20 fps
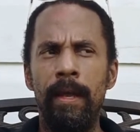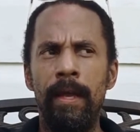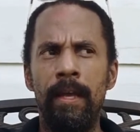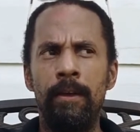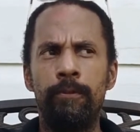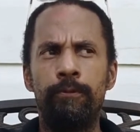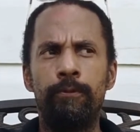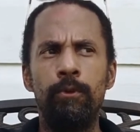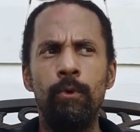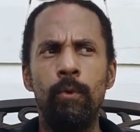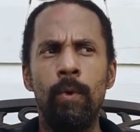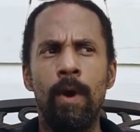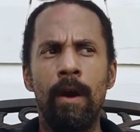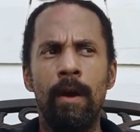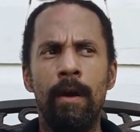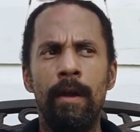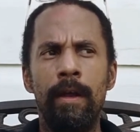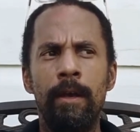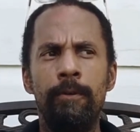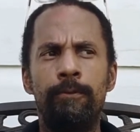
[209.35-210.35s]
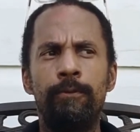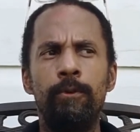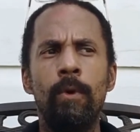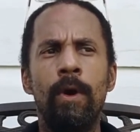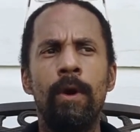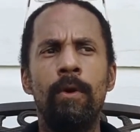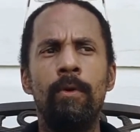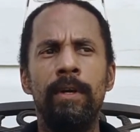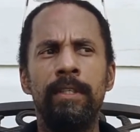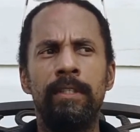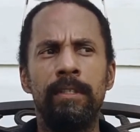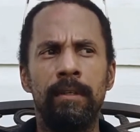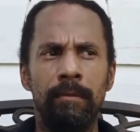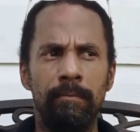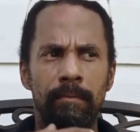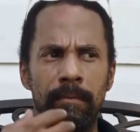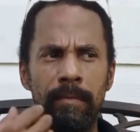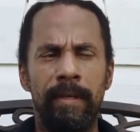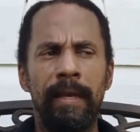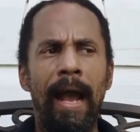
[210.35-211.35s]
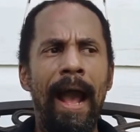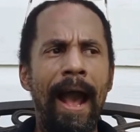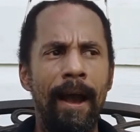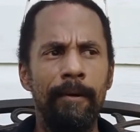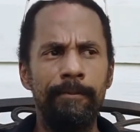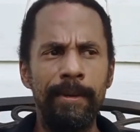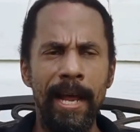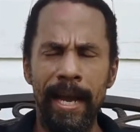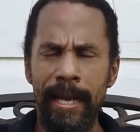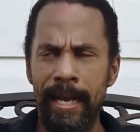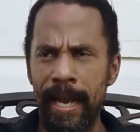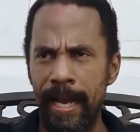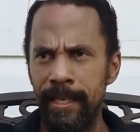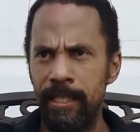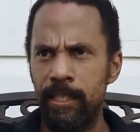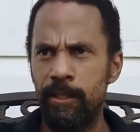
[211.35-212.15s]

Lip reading: if you are going to have that kind